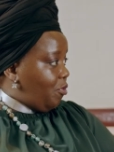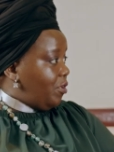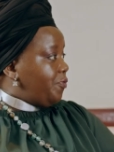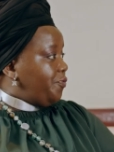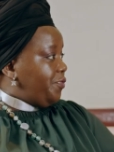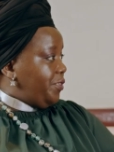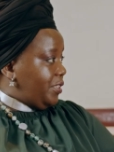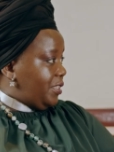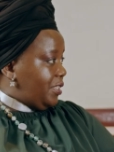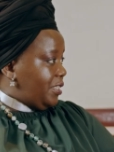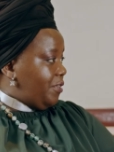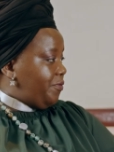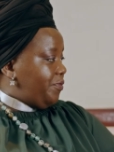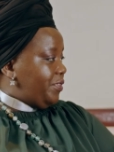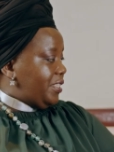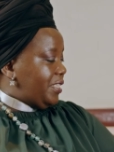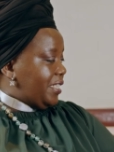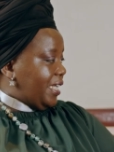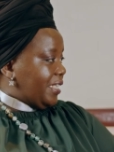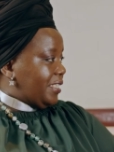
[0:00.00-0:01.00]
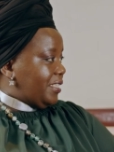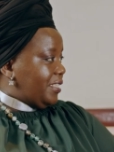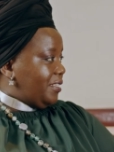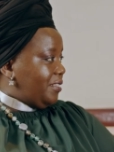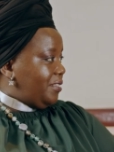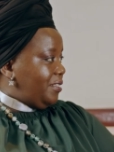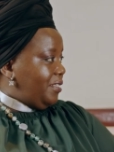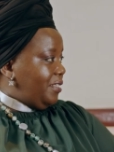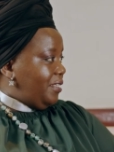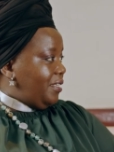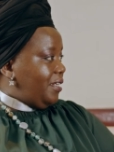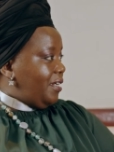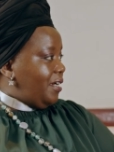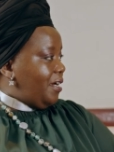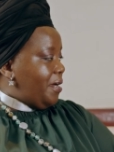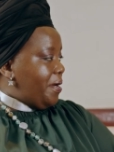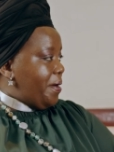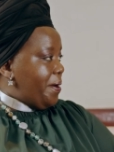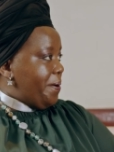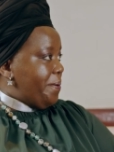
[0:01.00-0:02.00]
oil field service sector.
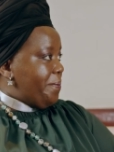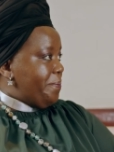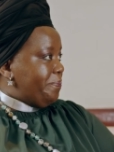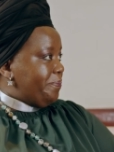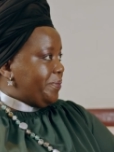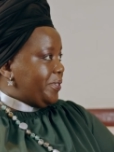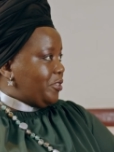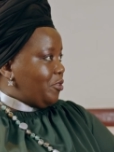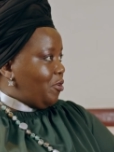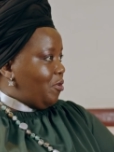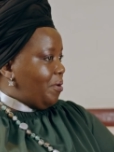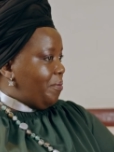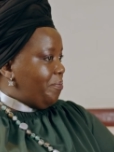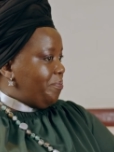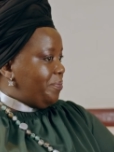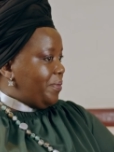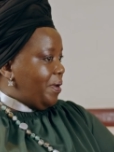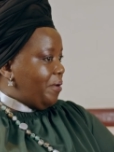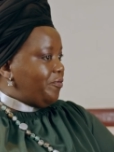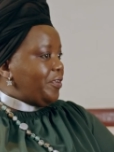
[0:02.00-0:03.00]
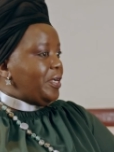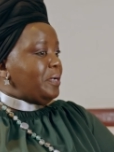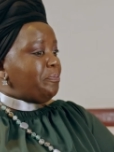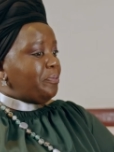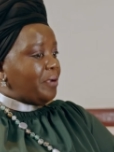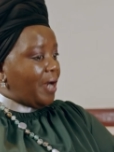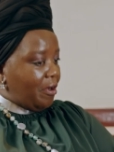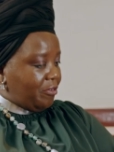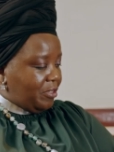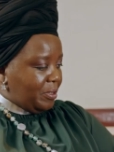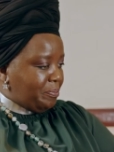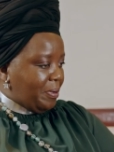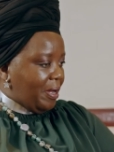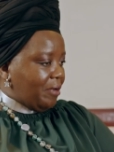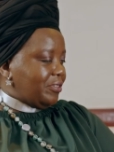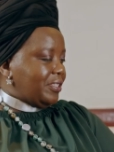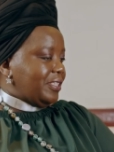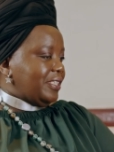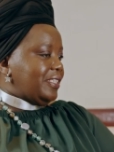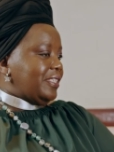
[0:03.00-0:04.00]
Um, so I'm, I'm very proud
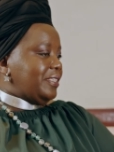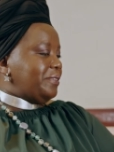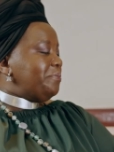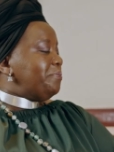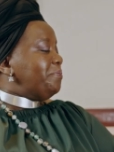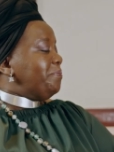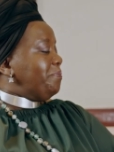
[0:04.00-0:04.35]
about it.